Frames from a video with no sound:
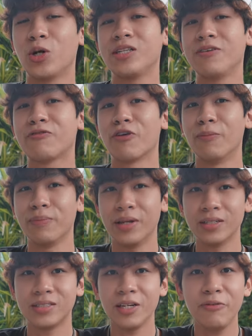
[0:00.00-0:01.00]
quality from the
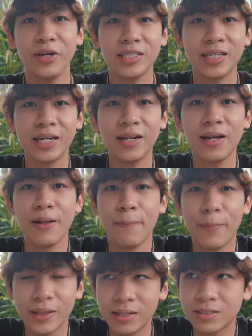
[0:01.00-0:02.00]
ZV-E10,
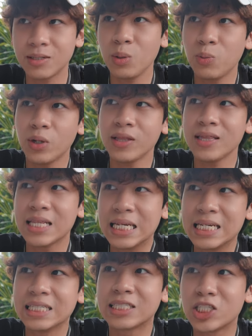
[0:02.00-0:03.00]
but the ZV-1
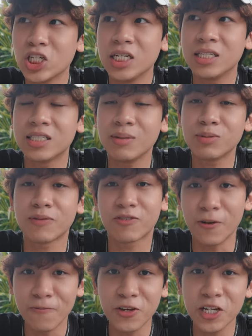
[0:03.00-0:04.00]
is good in terms of
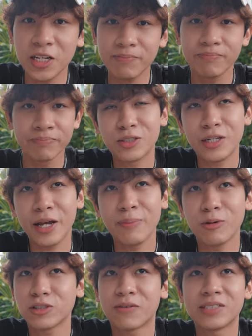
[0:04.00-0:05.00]
convenience. Today
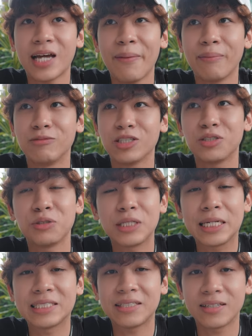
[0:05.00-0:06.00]
most of the time I'm just
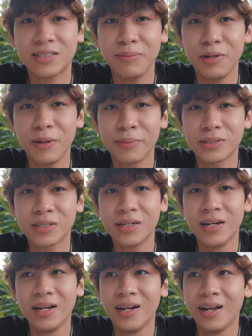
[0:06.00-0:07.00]
using a 16mm.
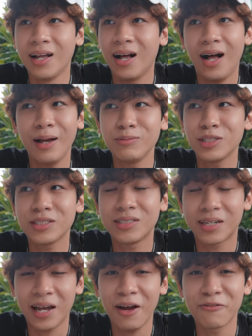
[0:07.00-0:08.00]
I'm just
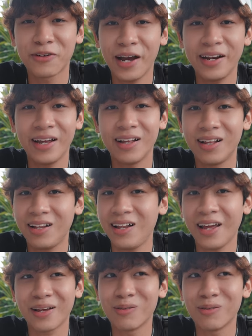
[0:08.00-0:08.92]
the kind of guy that like